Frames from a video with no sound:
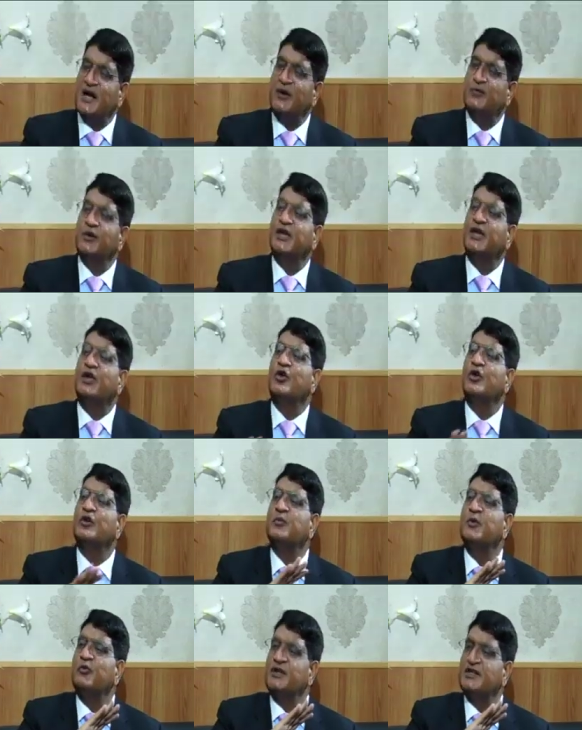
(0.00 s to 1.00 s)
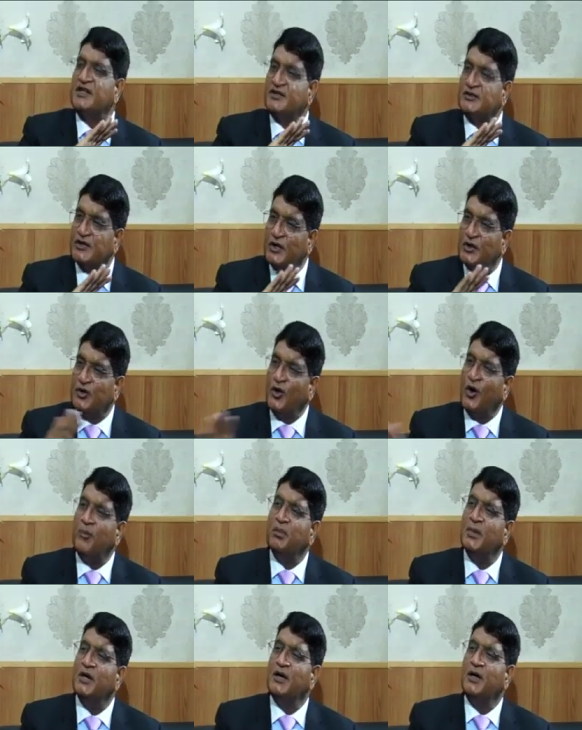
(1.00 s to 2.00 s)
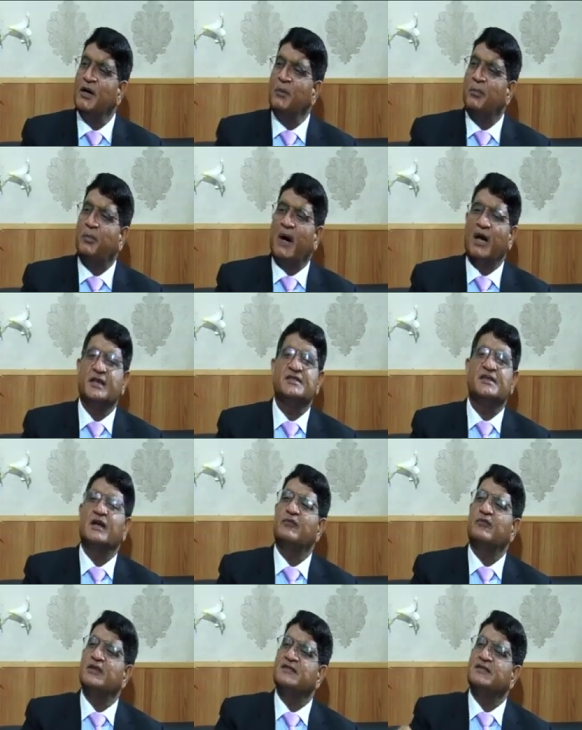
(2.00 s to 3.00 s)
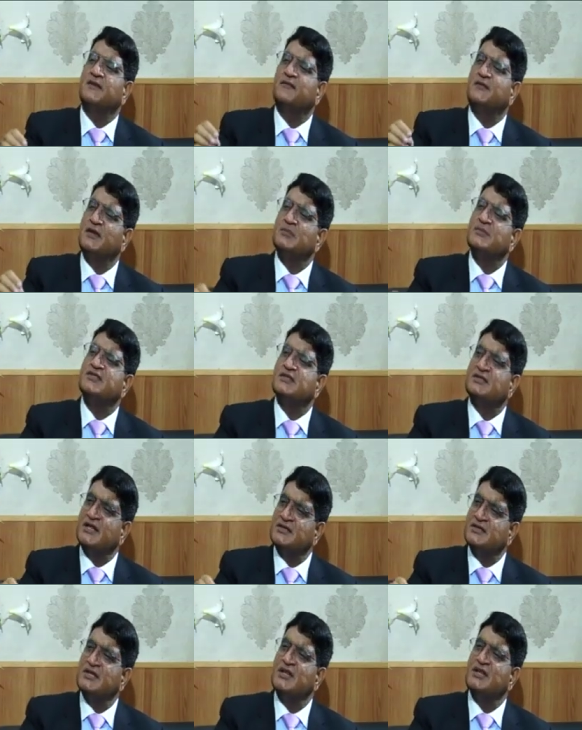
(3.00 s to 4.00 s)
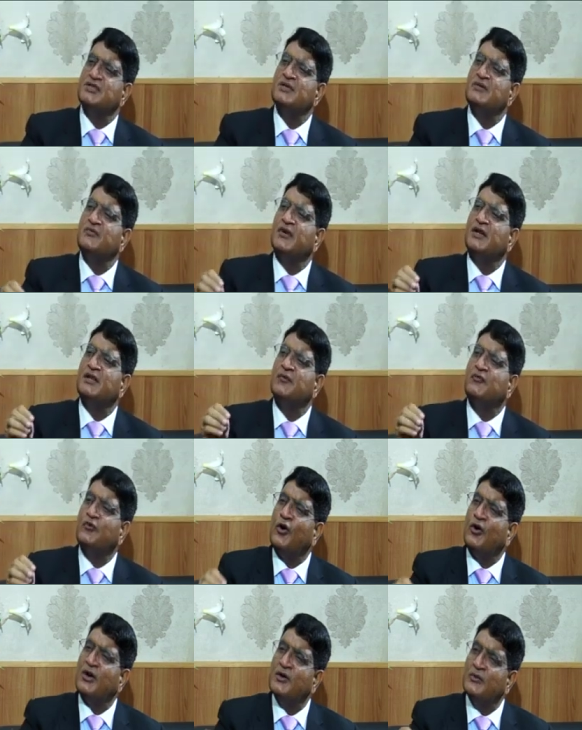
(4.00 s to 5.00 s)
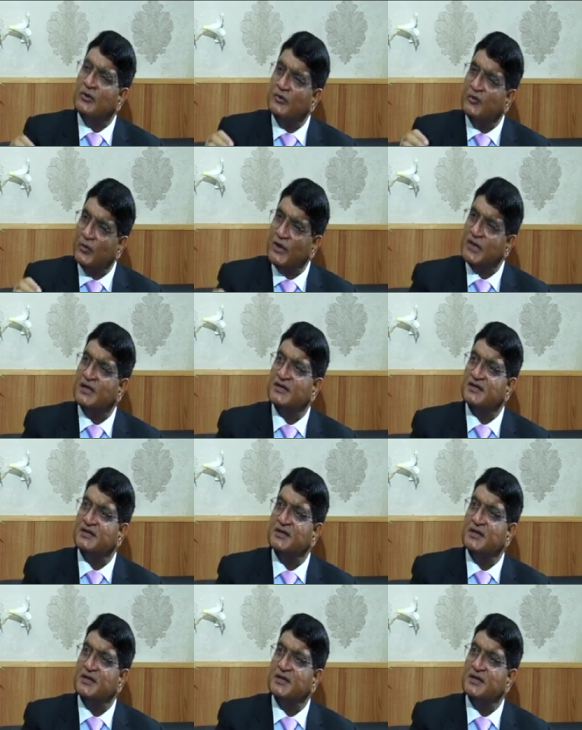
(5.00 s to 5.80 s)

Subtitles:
Our economy was at the top. Pakistan was the famous destination for the foreign workers.